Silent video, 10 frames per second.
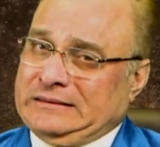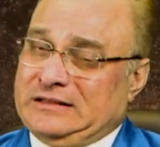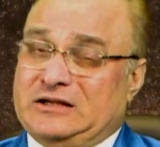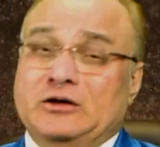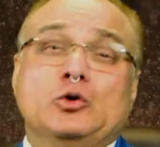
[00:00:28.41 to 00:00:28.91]

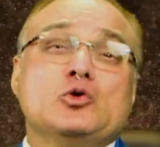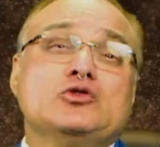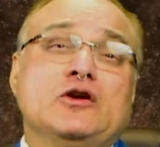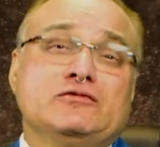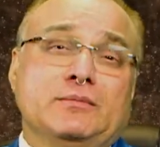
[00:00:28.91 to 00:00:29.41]
the
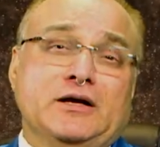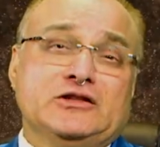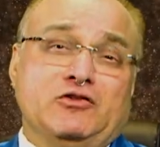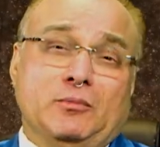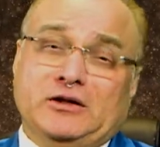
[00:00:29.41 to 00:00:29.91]
conclusion of the
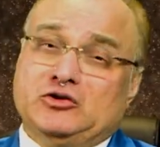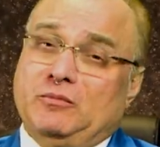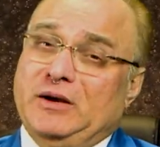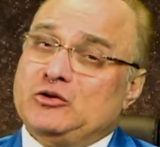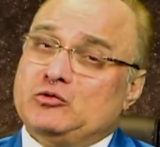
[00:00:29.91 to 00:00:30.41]
month for month
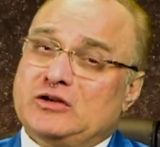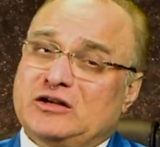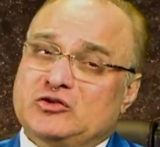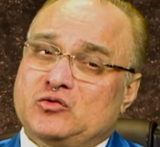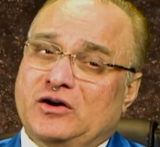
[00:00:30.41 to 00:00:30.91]
of May
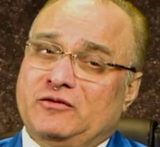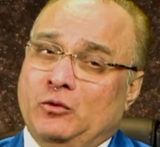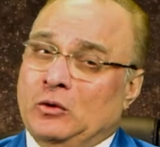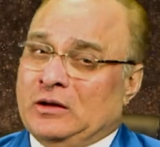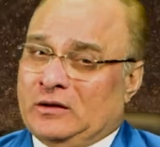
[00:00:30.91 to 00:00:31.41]

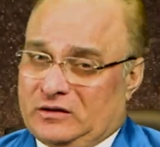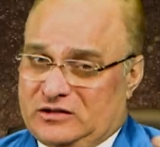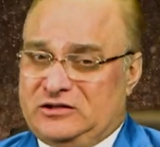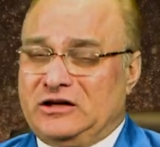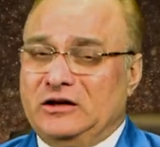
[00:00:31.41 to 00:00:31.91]
2024.
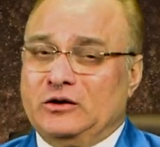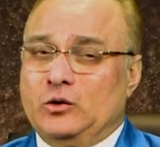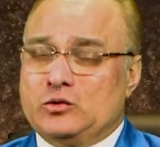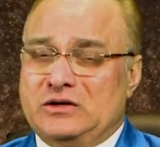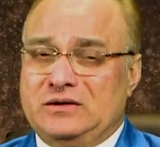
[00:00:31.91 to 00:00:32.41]
This is a
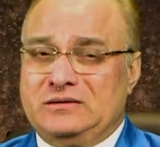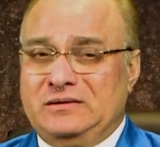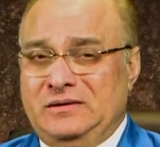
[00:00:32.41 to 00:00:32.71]
conclusion